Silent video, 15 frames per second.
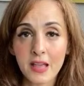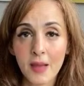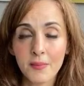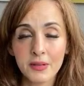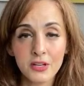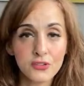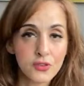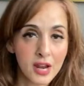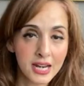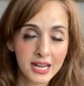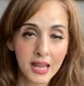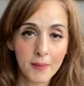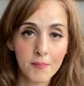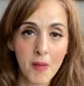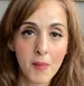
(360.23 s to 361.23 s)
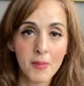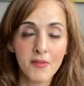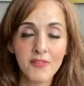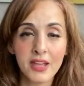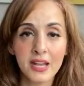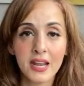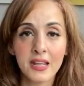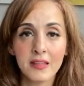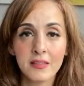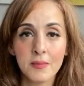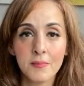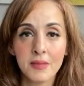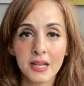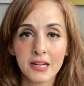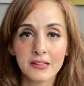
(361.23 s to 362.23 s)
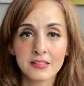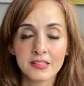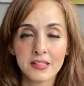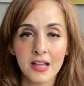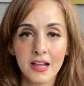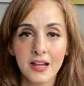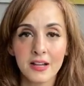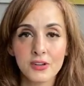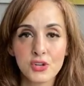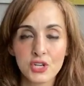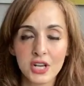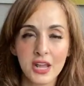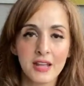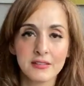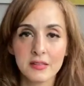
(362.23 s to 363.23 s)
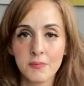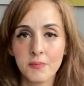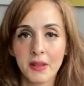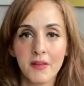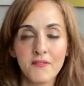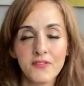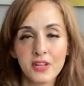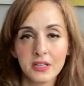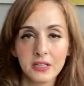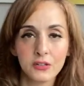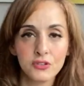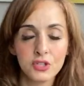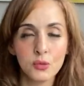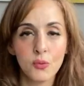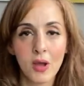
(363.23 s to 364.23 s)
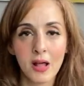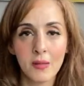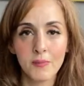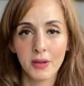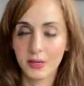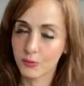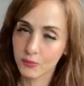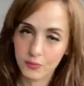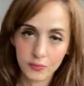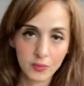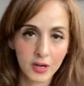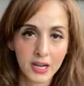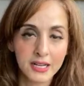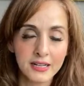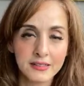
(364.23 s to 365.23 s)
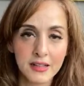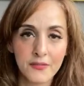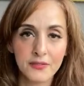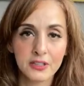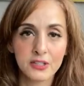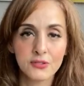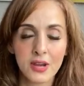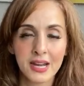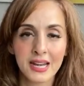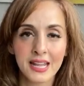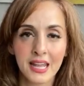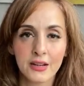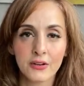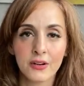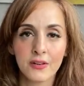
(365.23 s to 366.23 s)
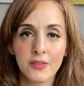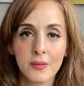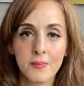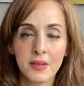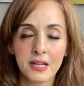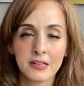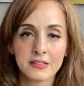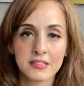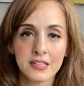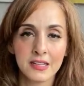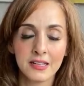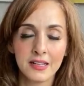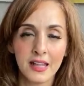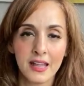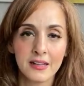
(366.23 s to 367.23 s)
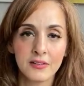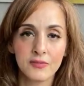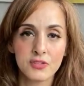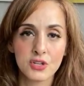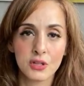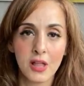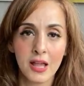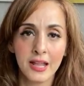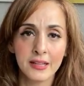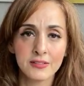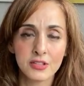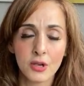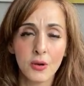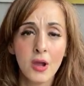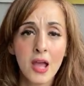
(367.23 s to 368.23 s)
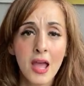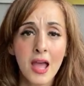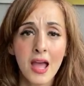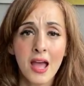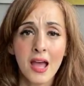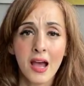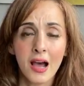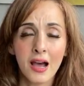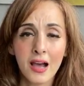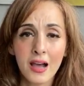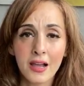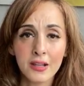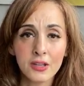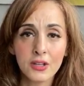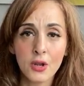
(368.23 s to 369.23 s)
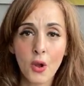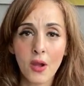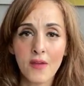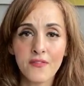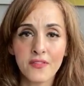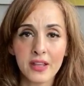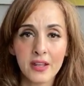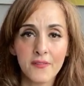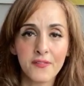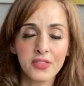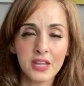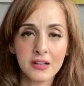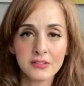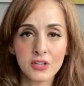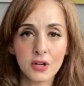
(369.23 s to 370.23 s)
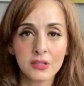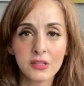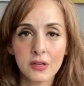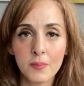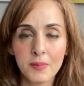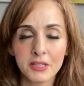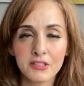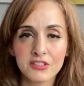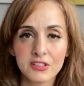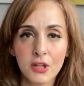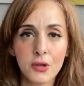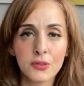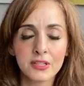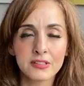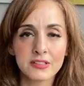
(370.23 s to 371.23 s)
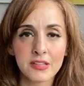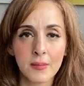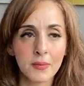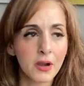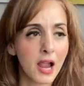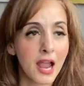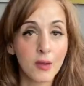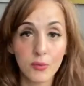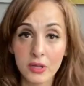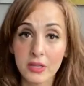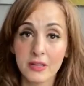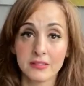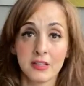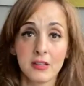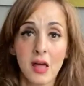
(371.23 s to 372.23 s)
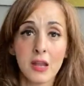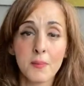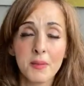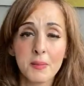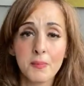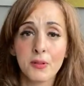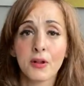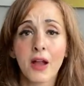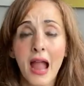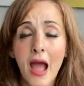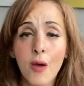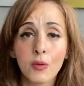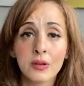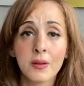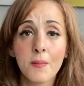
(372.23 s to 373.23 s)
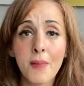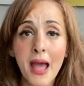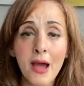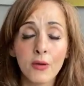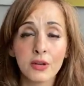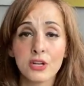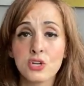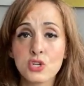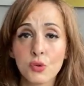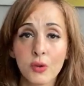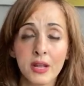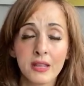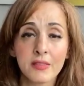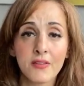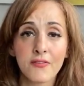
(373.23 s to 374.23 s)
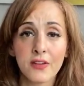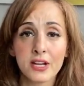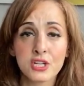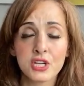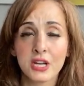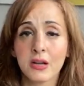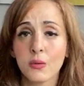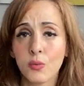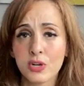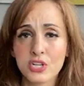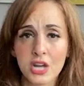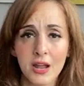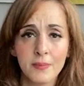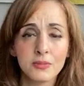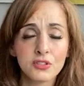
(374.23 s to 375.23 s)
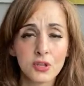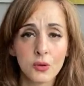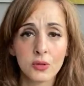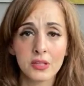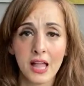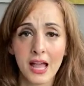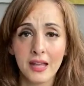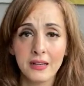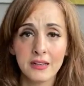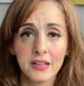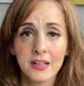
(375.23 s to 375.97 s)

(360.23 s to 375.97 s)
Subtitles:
I'm going to try to get Mama Vera in the mix. She hasn't been feeling too well, but we're going to definitely try to get her in the mix at the end of July. So, you know, if things are a little bit slow this summer, I realize a lot of people are out and about enjoying the fresh air, which I'm so glad.